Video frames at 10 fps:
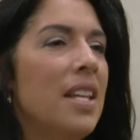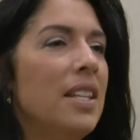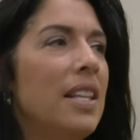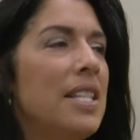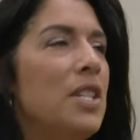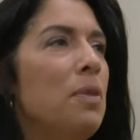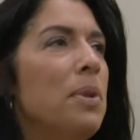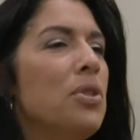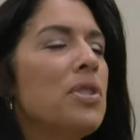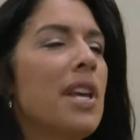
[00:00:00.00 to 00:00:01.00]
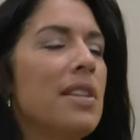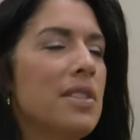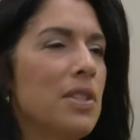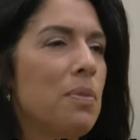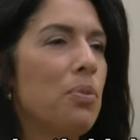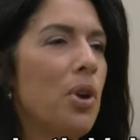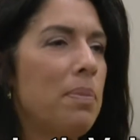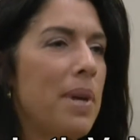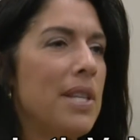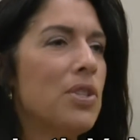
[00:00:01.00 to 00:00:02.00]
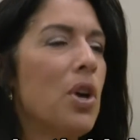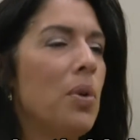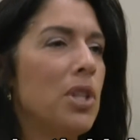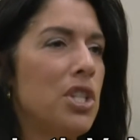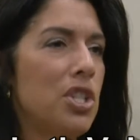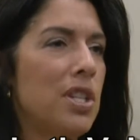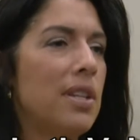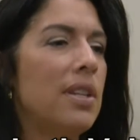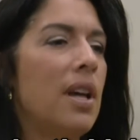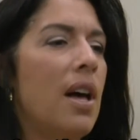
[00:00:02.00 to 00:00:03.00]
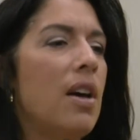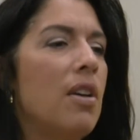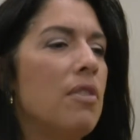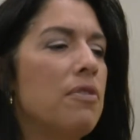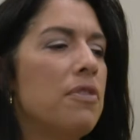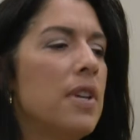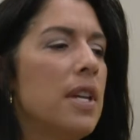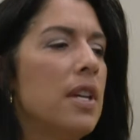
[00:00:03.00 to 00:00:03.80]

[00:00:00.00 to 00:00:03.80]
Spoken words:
The Latino Builders Council is a broad-based coalition of